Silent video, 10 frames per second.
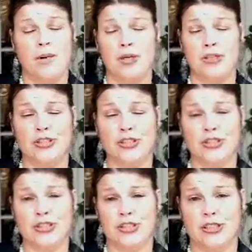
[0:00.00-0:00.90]
burned,
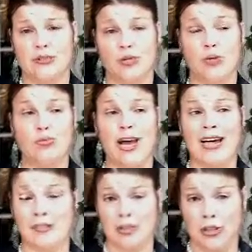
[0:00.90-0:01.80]
road
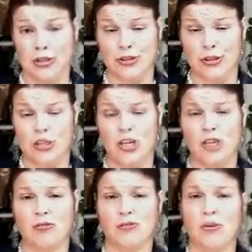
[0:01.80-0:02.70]
rash burned
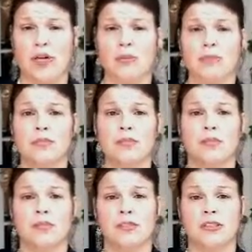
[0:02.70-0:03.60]
from
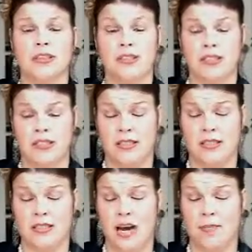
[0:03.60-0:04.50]
the
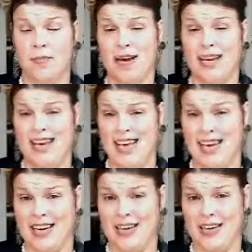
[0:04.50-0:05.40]
top of my
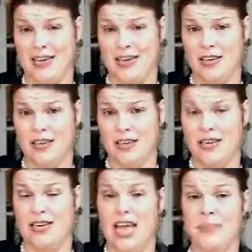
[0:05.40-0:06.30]
neck,
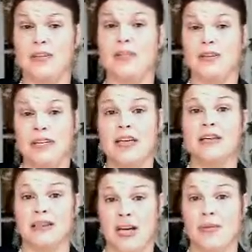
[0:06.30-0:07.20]
the
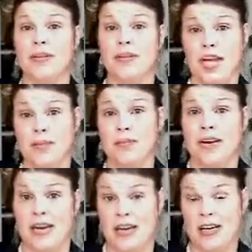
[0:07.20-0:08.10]
top of the nape of
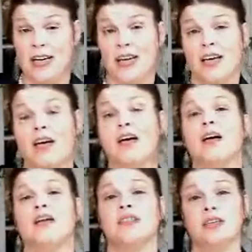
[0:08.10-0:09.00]
my neck,
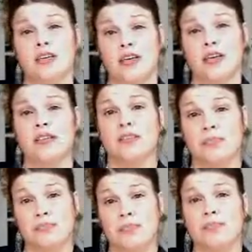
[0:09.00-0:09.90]
to the
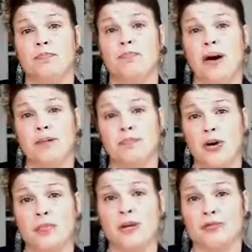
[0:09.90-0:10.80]
bottom
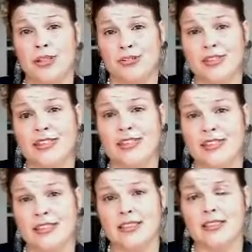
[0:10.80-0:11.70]
part of my rear
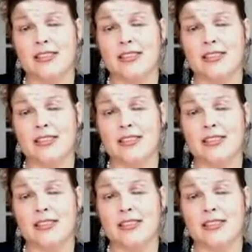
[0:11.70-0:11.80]
end,